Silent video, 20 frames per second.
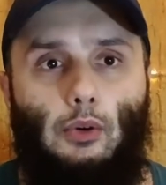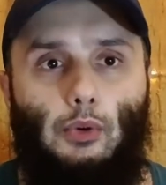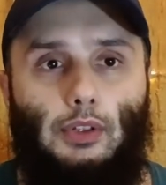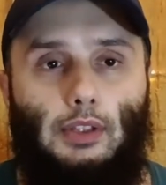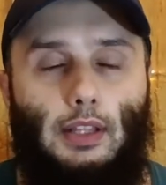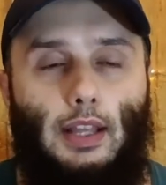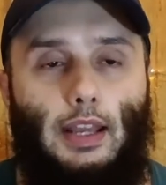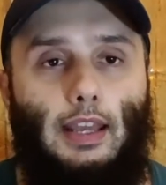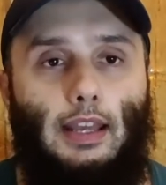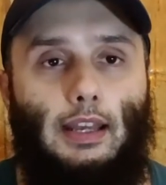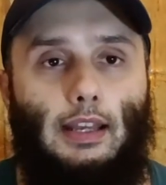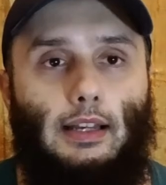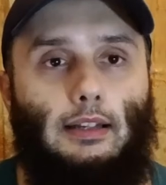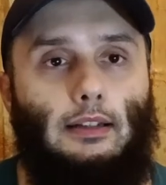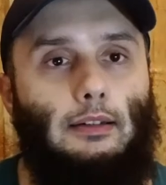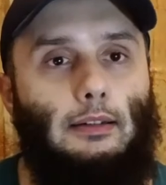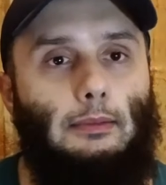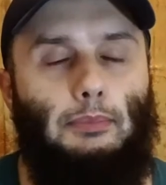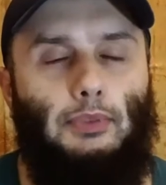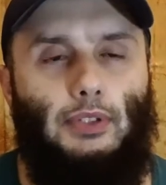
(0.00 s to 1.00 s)
with
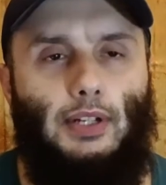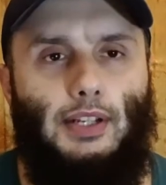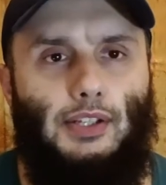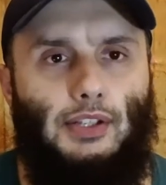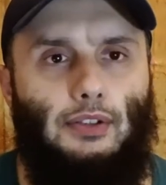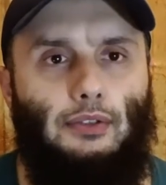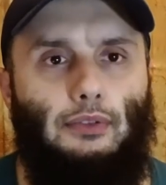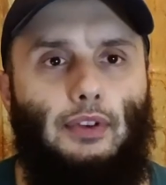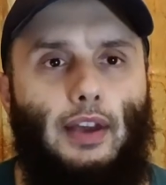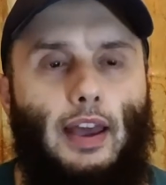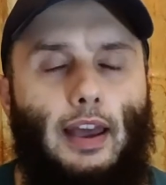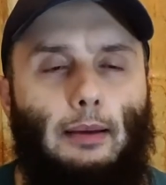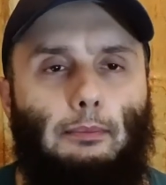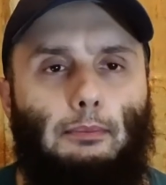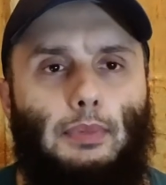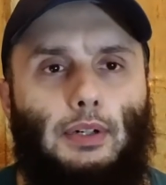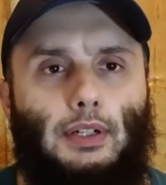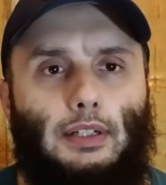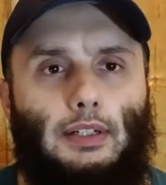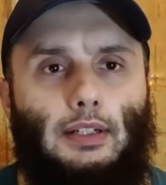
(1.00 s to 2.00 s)
a impressive
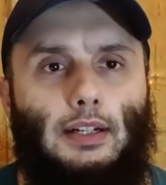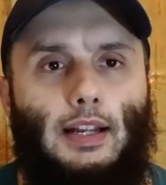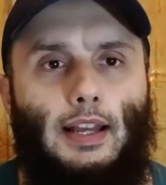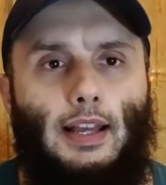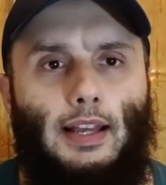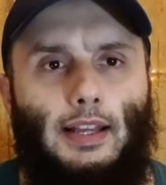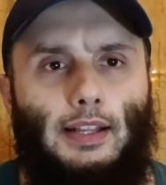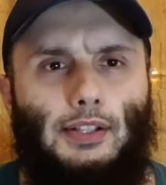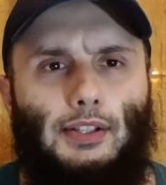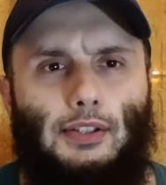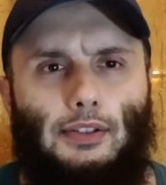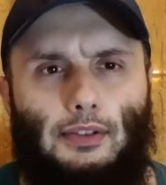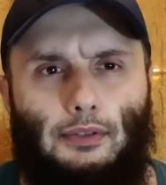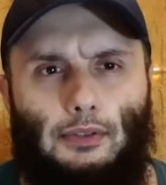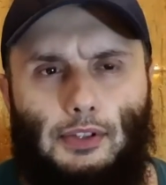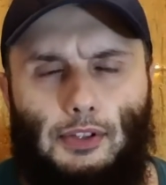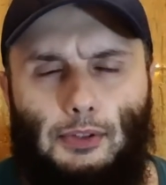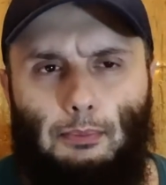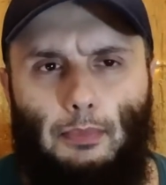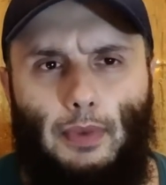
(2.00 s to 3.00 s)
amber
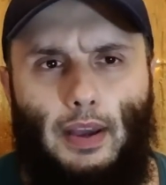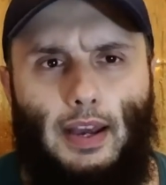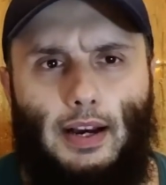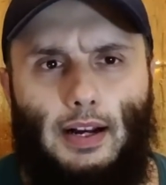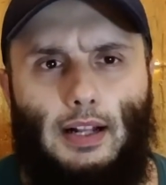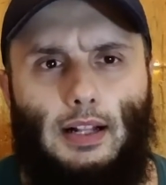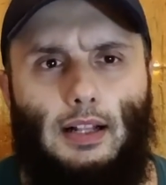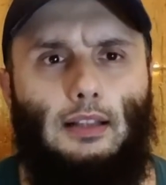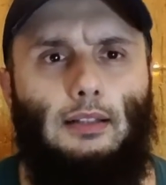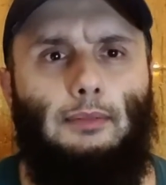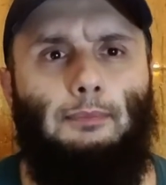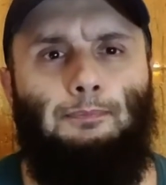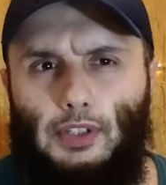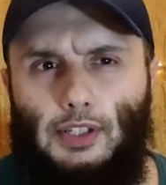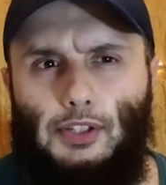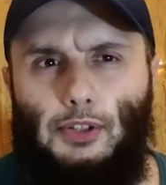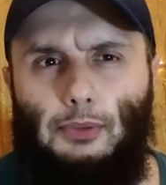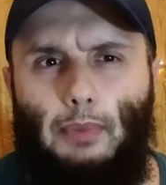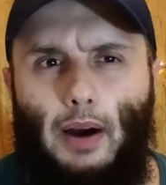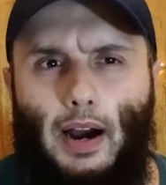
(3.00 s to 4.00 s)
smell with
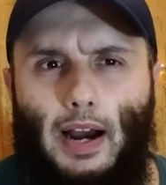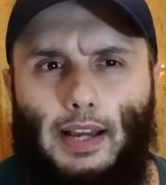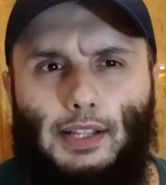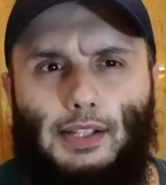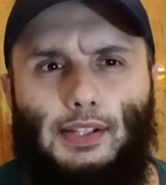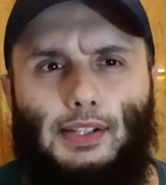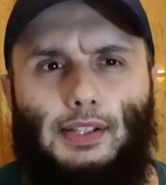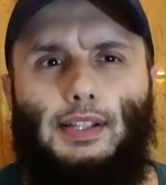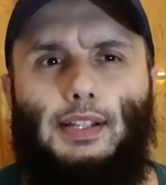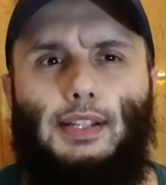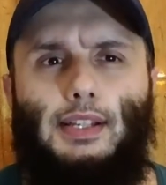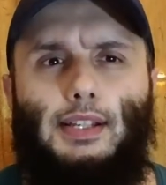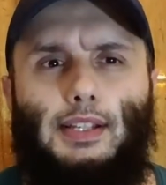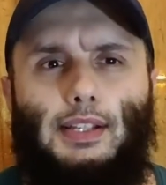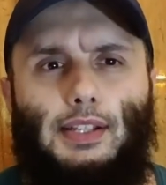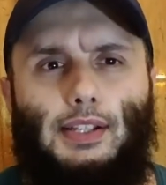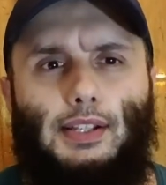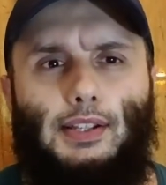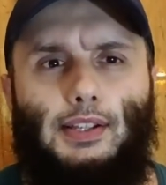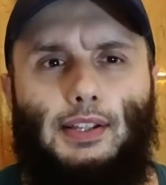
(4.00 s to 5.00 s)
the
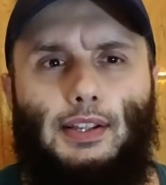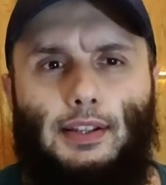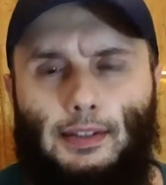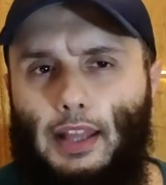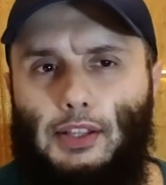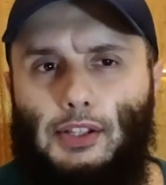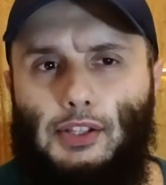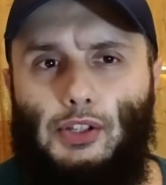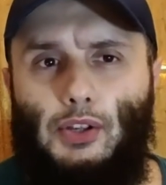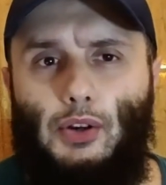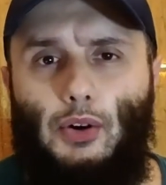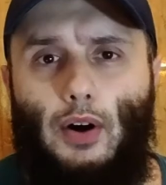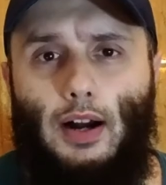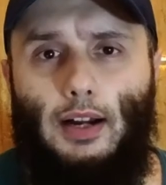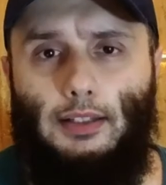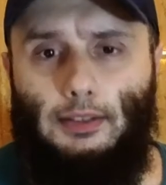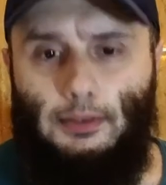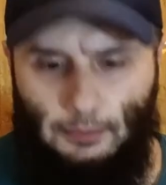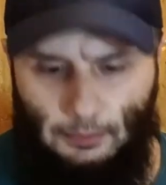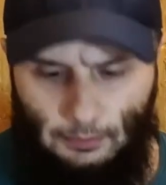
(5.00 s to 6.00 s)
spices and so
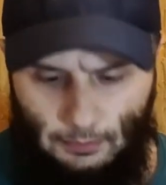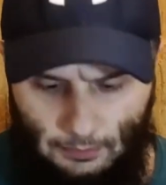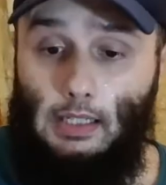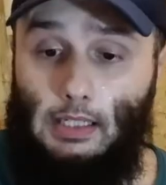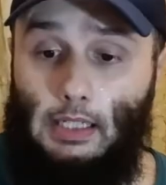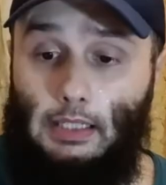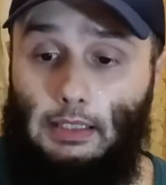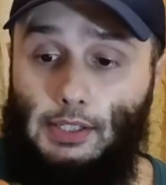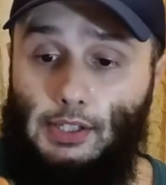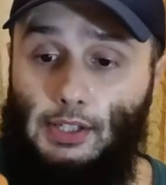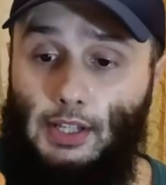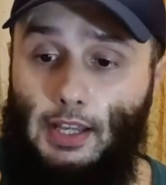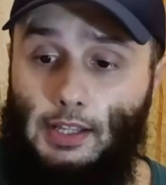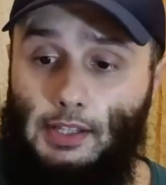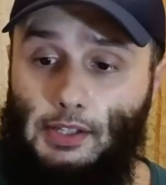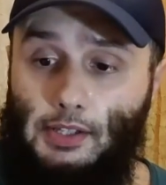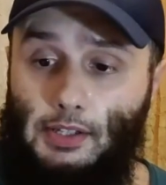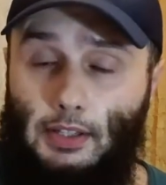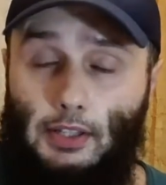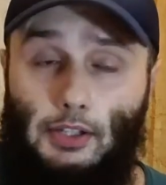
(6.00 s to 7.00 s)
on. In this
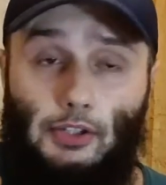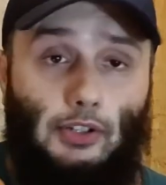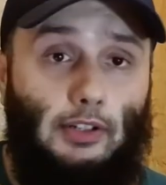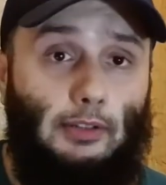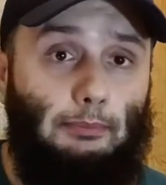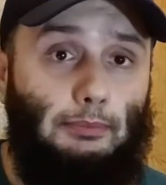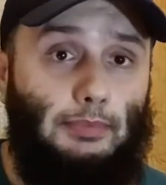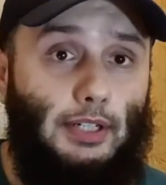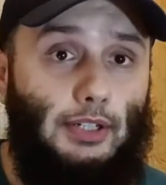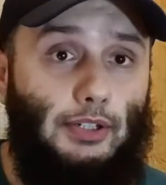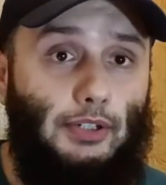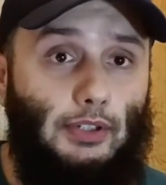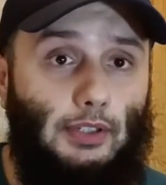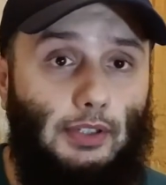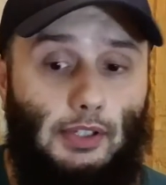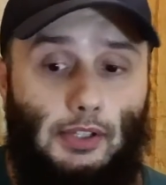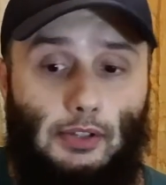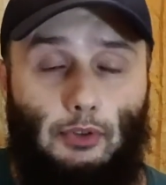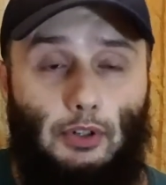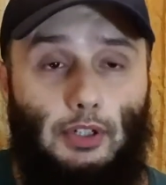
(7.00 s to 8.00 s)
case, initial
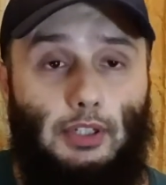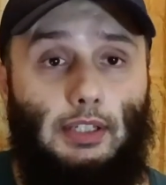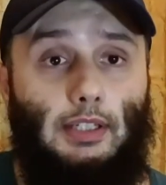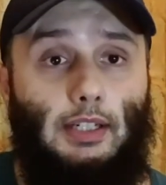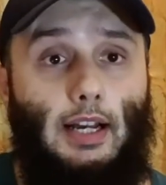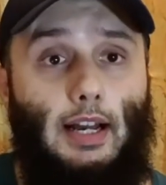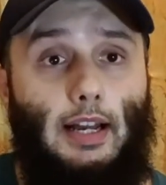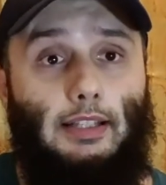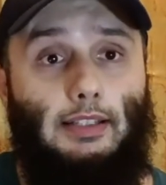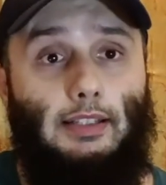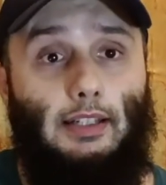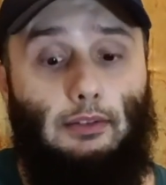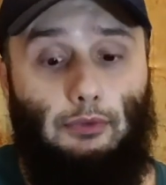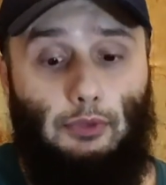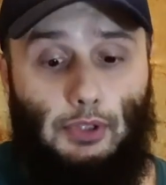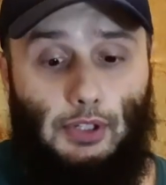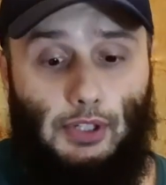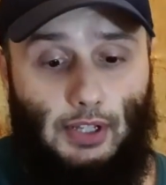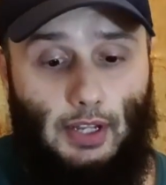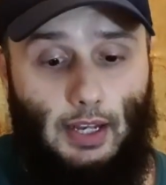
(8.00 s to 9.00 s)
impressions for the Qaed
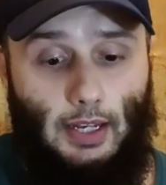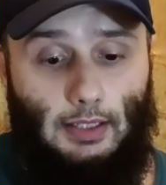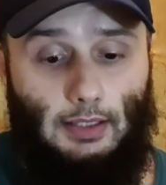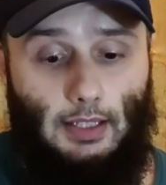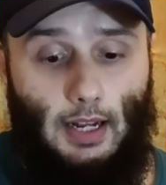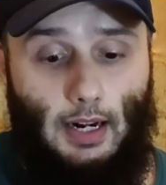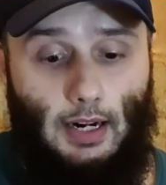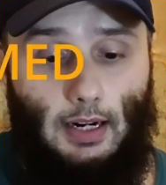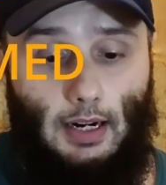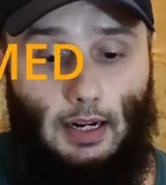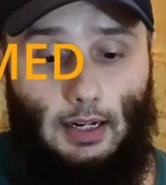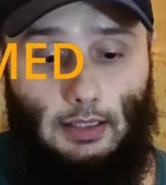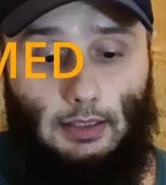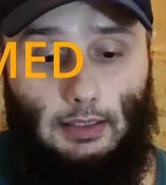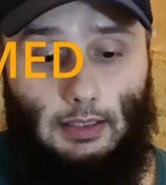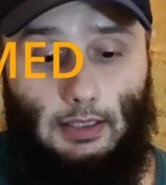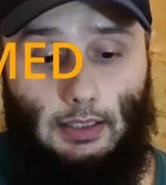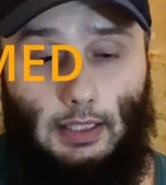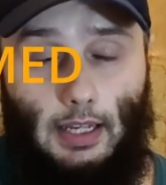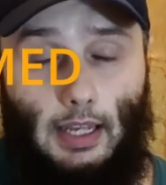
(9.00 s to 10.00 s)
Al-Fursan
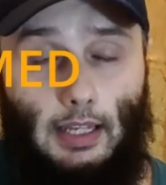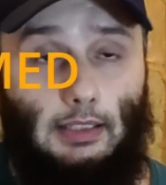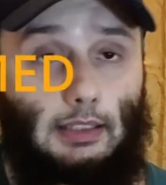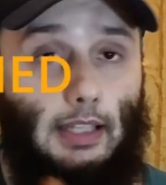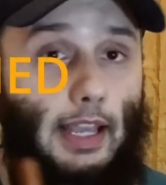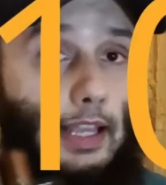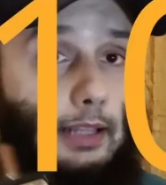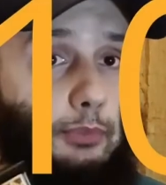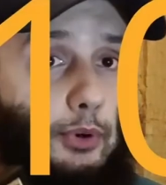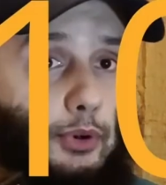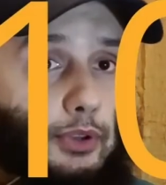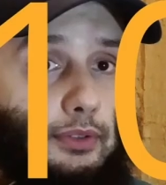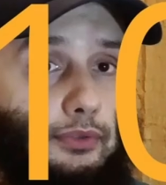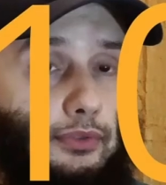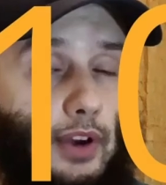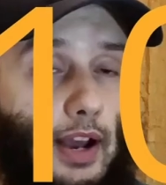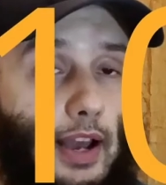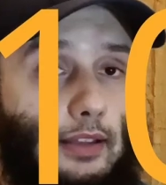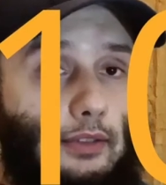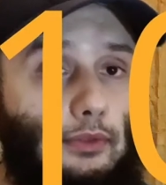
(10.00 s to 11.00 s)
are an
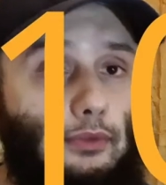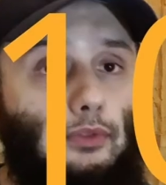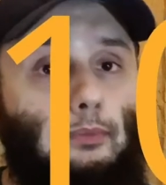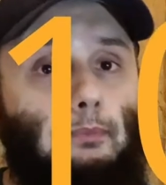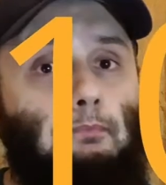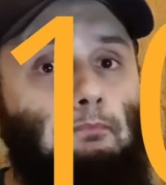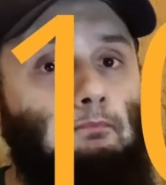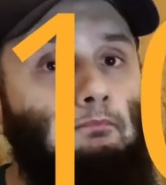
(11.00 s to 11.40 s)
8.5.